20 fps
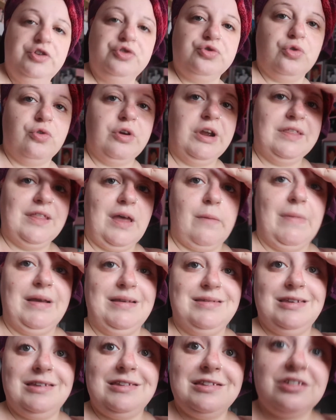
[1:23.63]
drawing that my
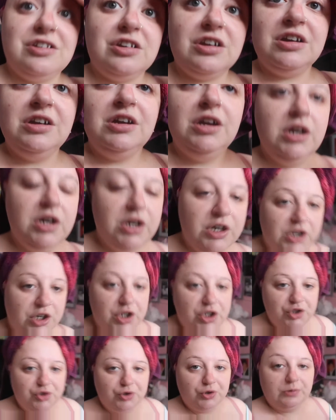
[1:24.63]
sister
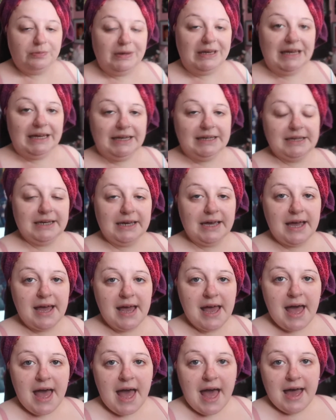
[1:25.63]
drew me.
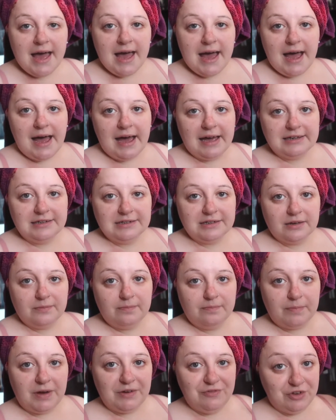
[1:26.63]
And
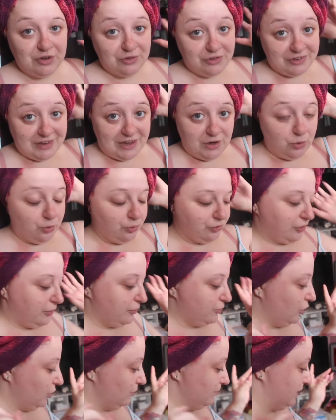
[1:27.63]
my fiance also
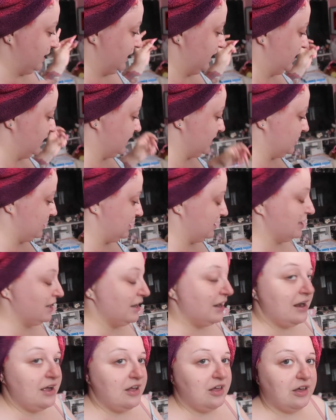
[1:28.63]
got me
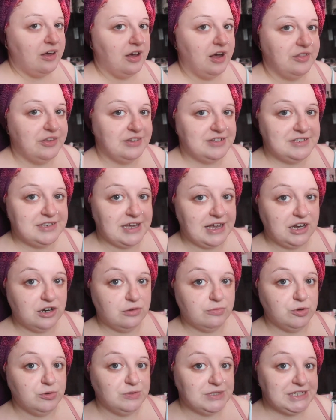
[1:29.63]
uh, the Sailor
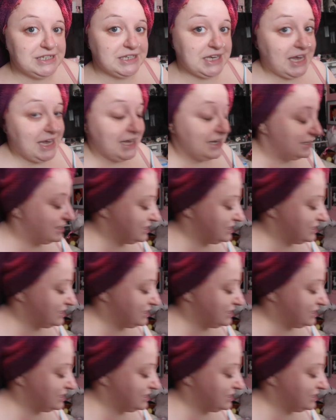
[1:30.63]
Moon skin,